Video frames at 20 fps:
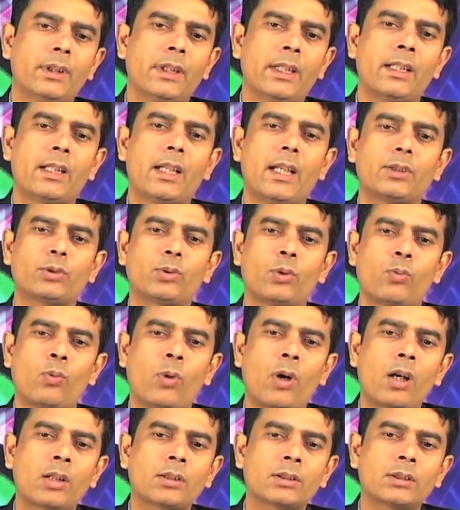intellectual
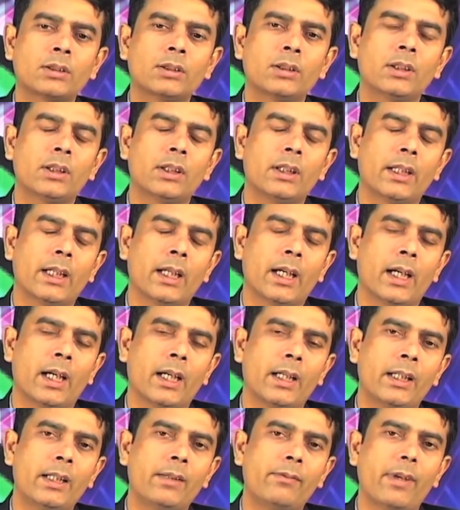works
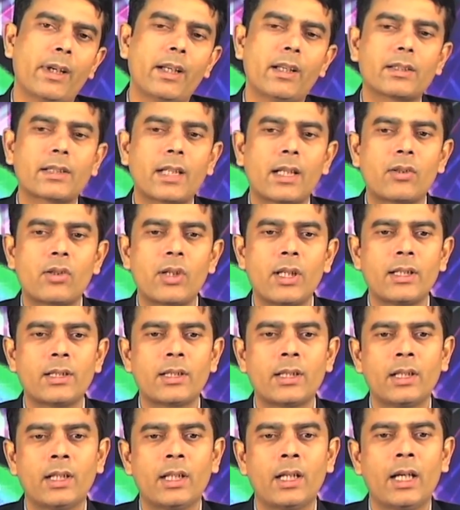in various countries,